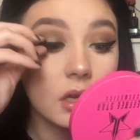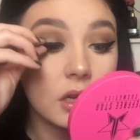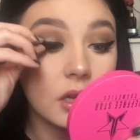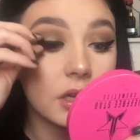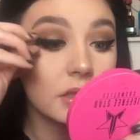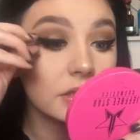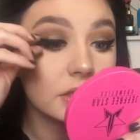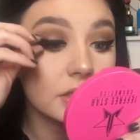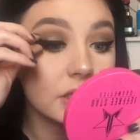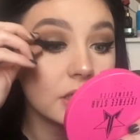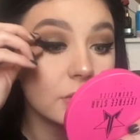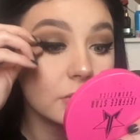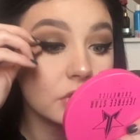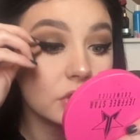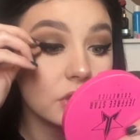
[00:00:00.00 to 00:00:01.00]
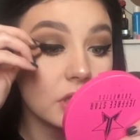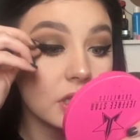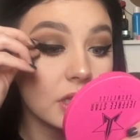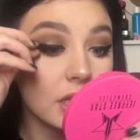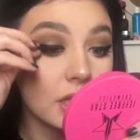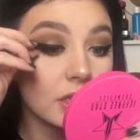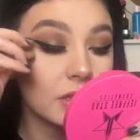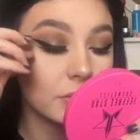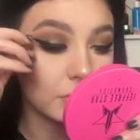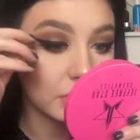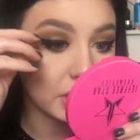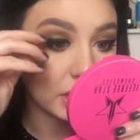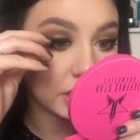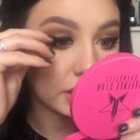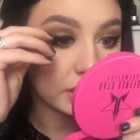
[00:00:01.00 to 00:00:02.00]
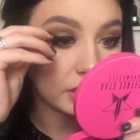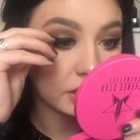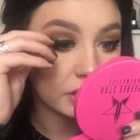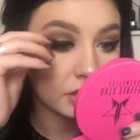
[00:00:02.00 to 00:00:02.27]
And as I said, I'm just going to let them meet.